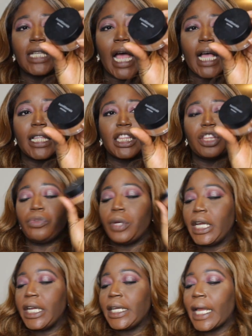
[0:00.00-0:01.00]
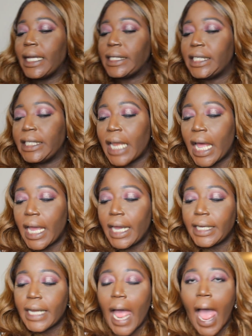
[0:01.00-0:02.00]
it at $3.99
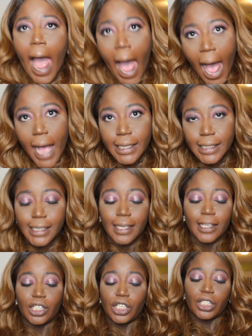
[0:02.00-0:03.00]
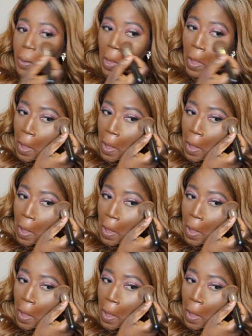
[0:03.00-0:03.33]
at TJ.